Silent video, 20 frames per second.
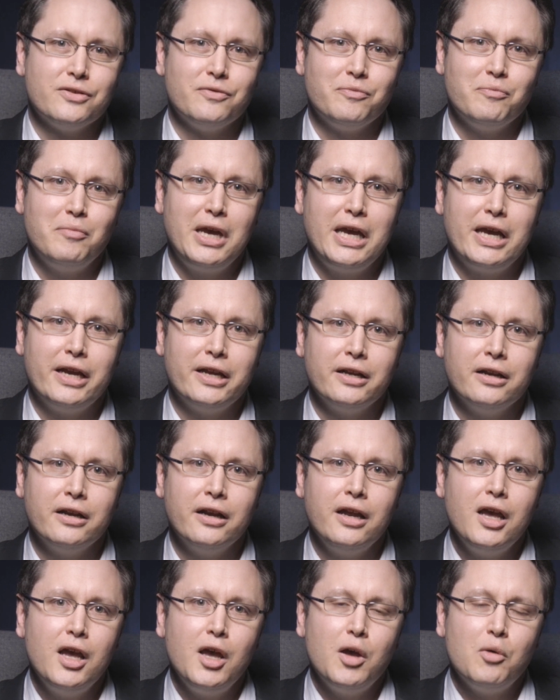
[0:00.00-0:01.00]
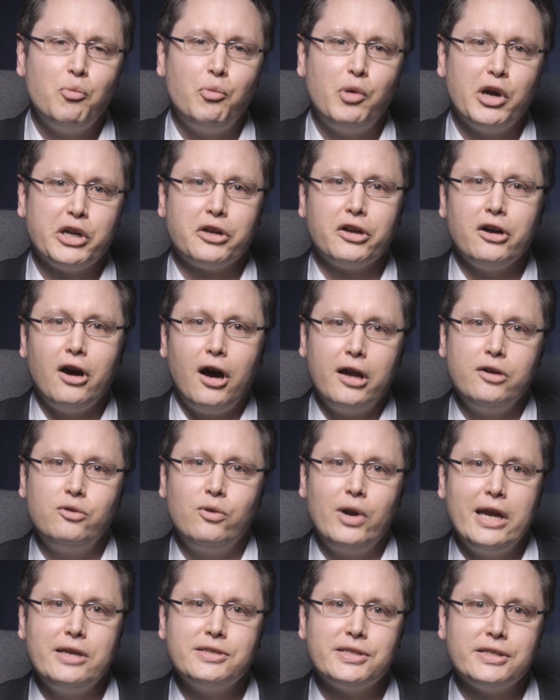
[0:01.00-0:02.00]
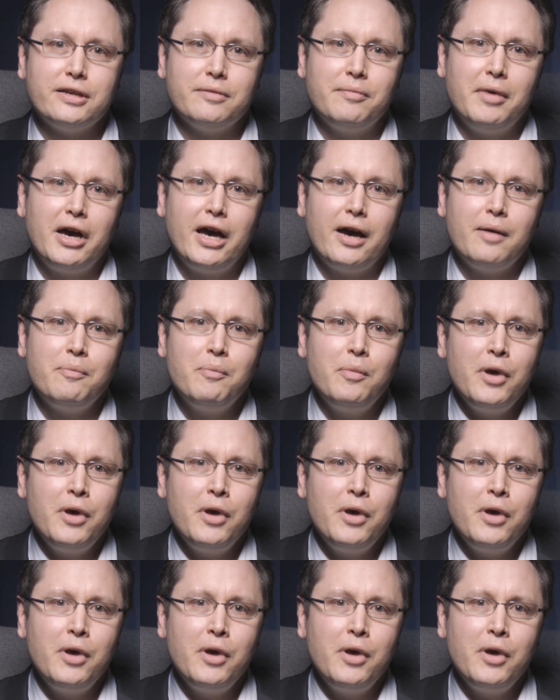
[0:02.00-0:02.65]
of men, but God raised Him up.